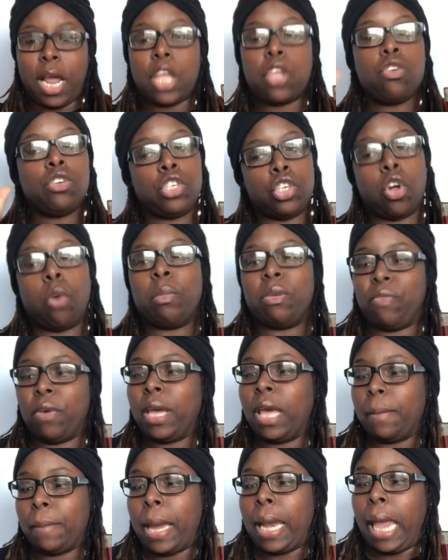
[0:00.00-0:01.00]
I usually don't be
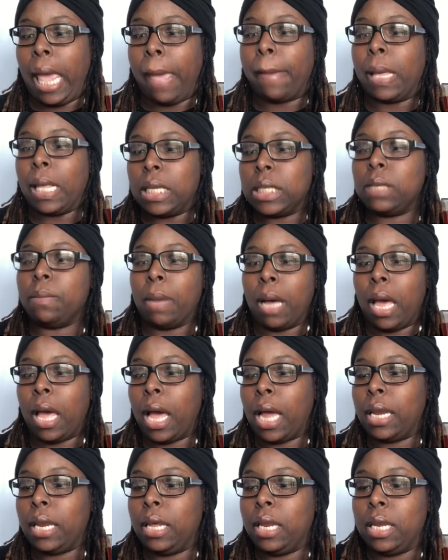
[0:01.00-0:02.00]
forgetting my napkins, but
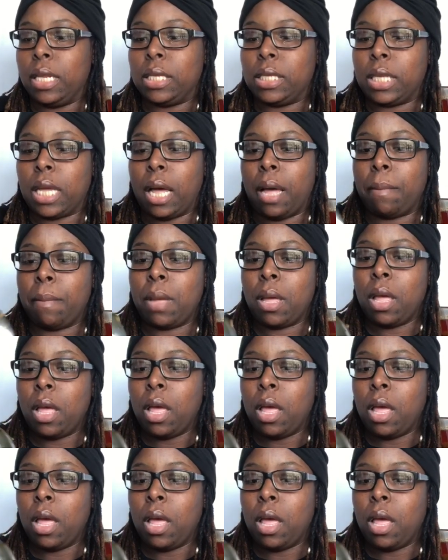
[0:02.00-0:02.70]
I did this time.